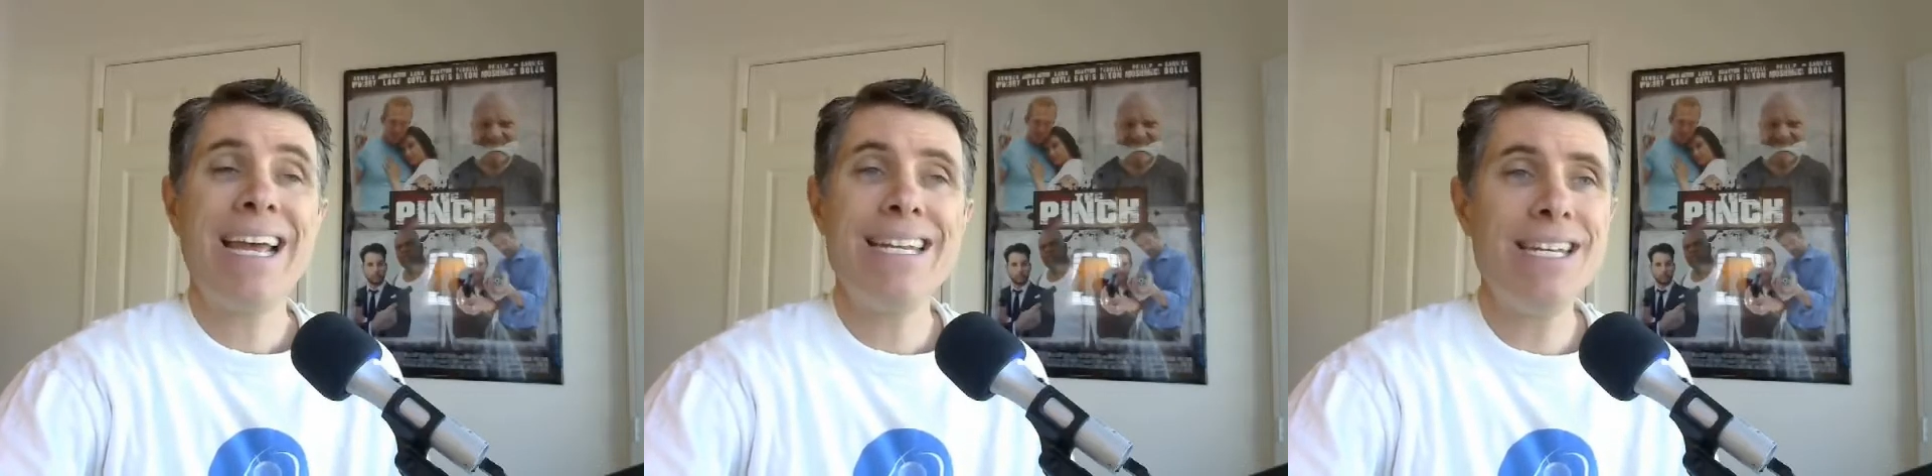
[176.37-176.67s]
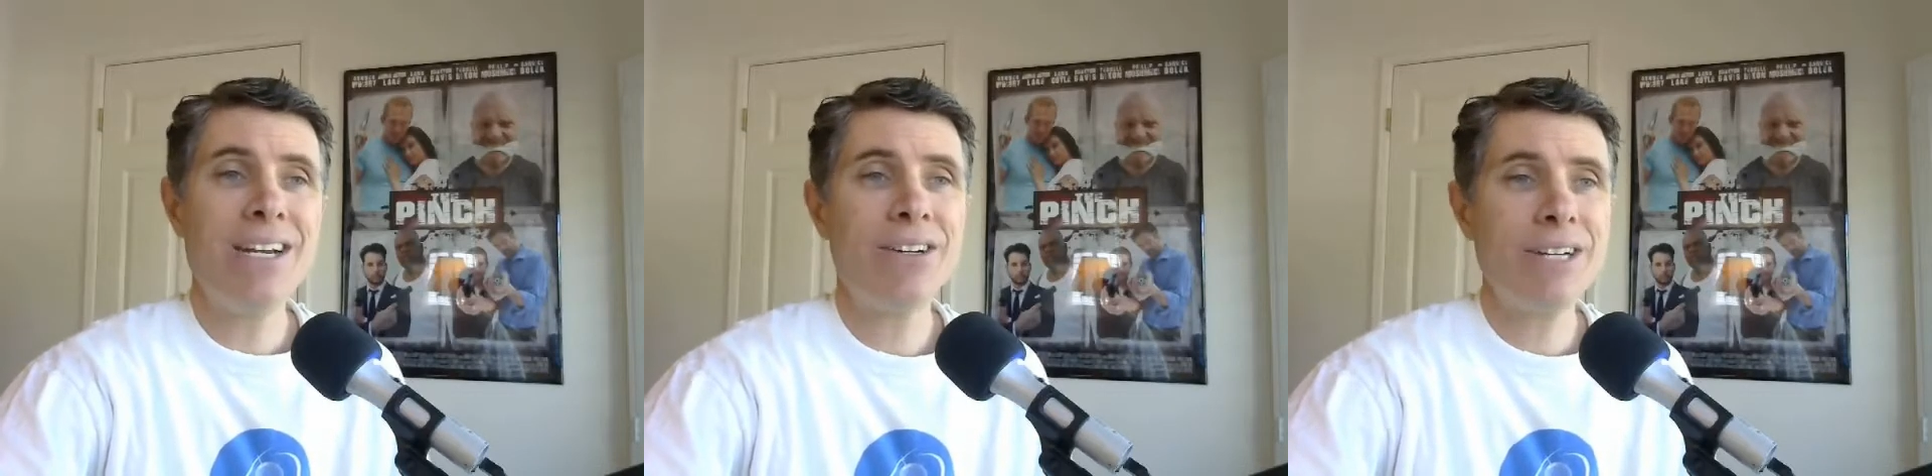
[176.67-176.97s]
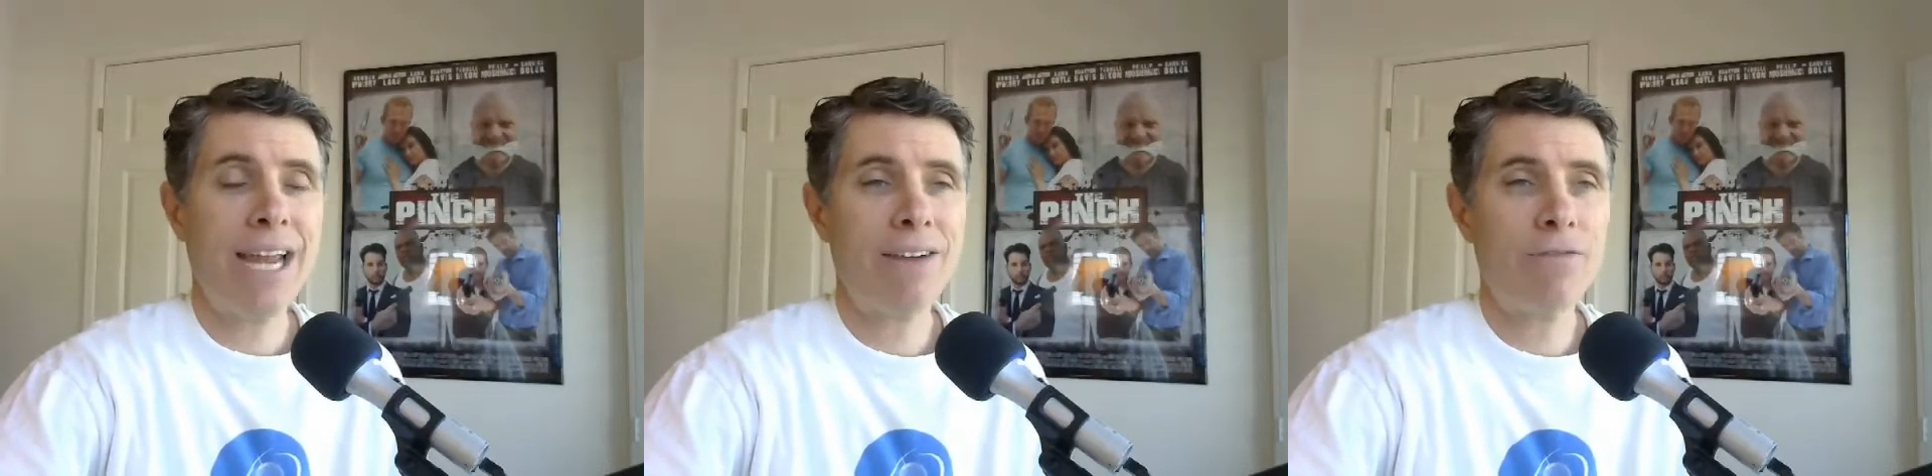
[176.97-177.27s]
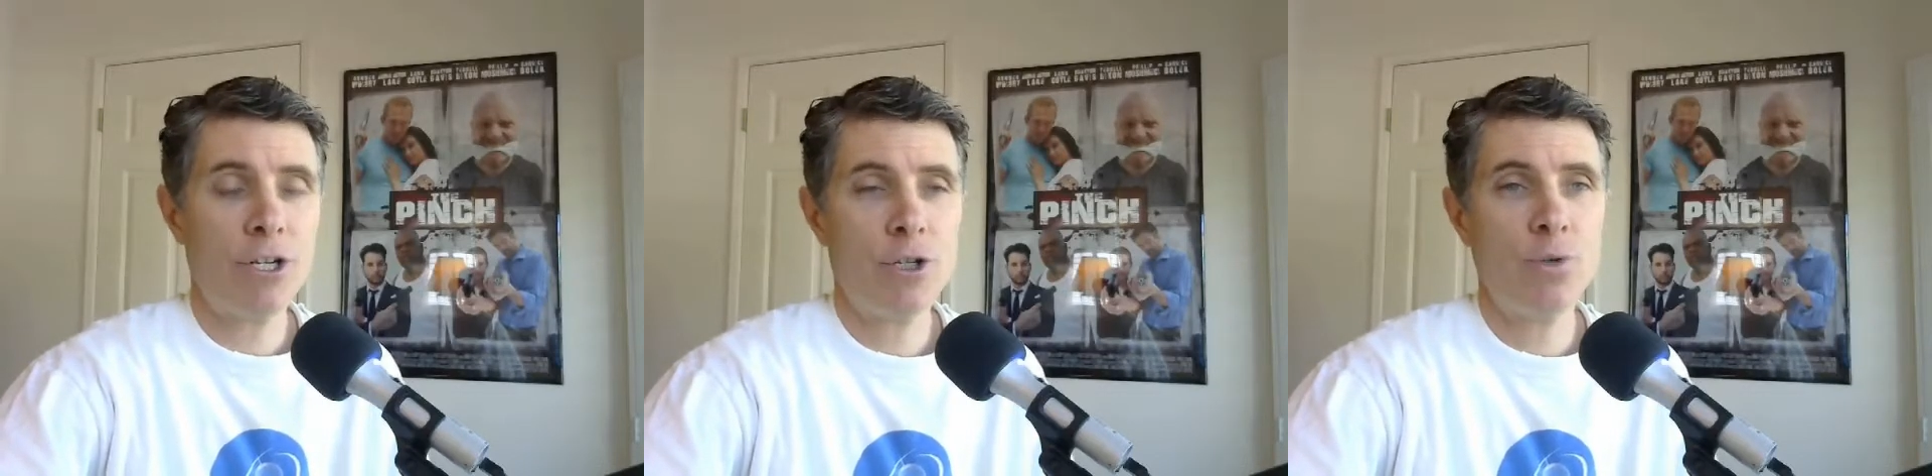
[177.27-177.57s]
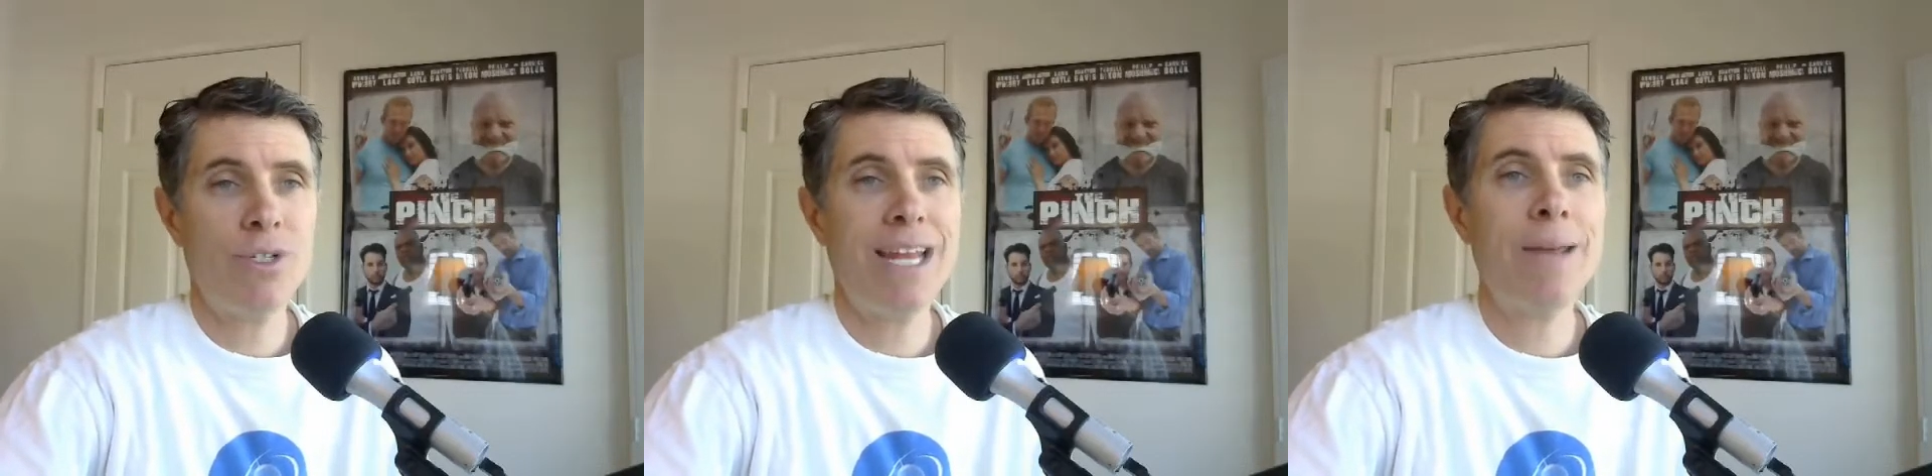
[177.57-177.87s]
nearly every
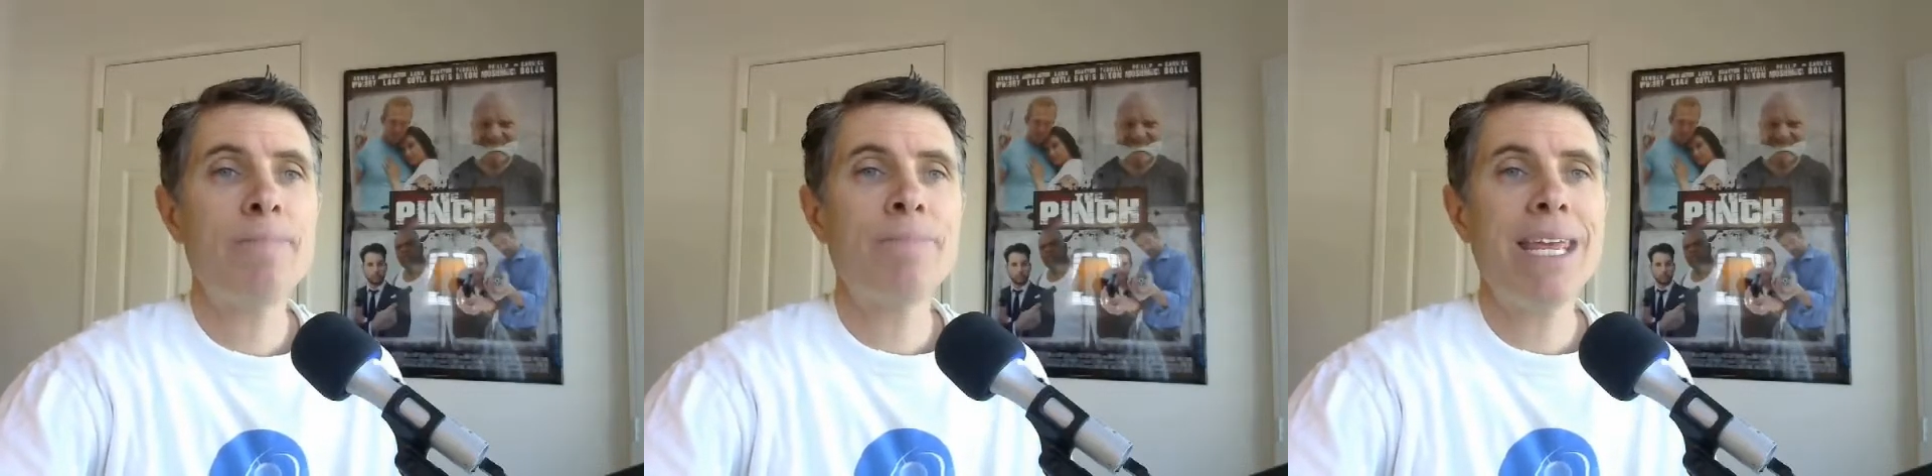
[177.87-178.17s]
Tuesday,